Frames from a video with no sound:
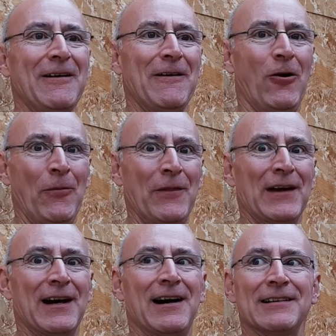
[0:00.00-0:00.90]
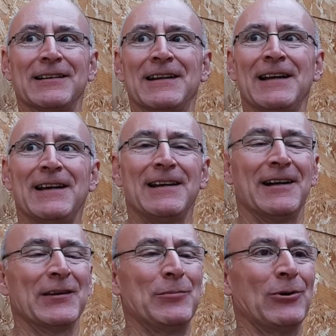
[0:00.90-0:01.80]
on the garden
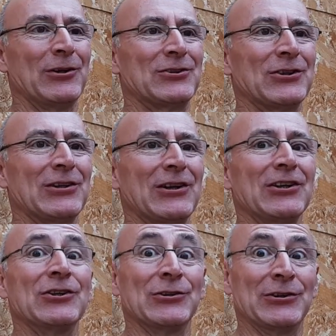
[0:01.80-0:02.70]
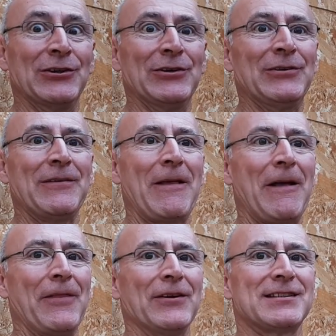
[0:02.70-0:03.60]
and the polytunnel, you'll know
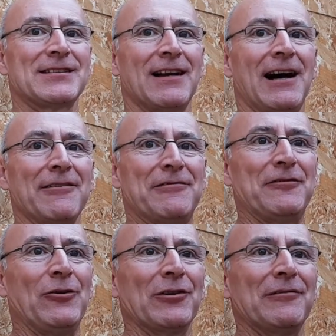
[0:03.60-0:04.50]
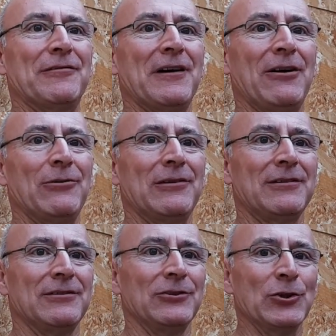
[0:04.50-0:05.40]
that I've fallen foul
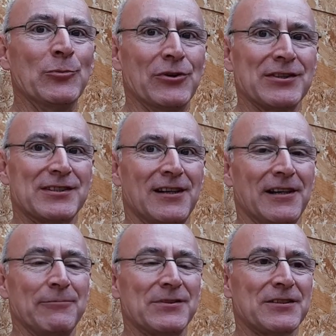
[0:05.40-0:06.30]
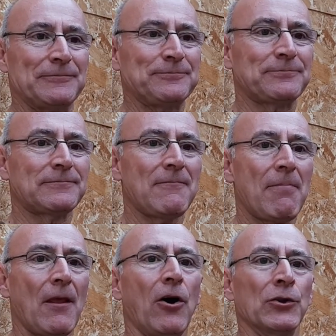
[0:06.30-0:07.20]
numerous times
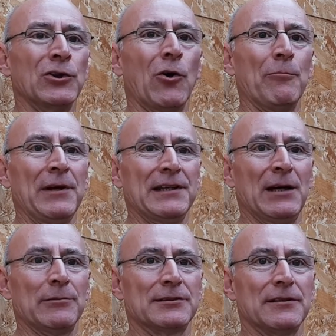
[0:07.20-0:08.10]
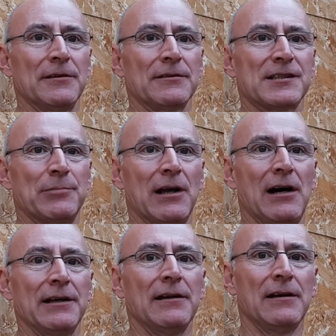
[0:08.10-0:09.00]
on not being able to
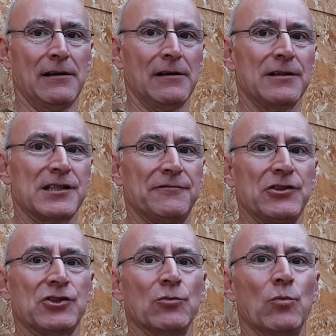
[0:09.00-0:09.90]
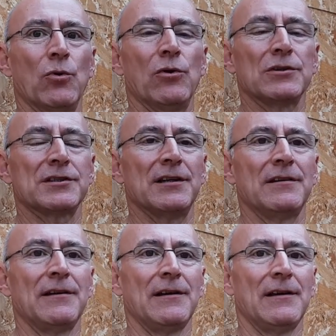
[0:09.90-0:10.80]
supply sufficient water
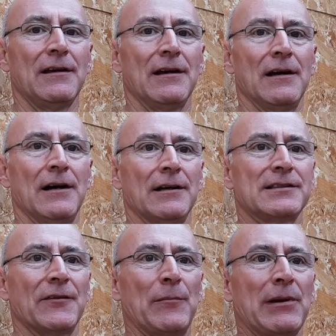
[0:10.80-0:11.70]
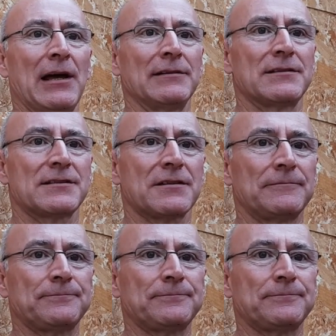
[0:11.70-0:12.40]
to the plants.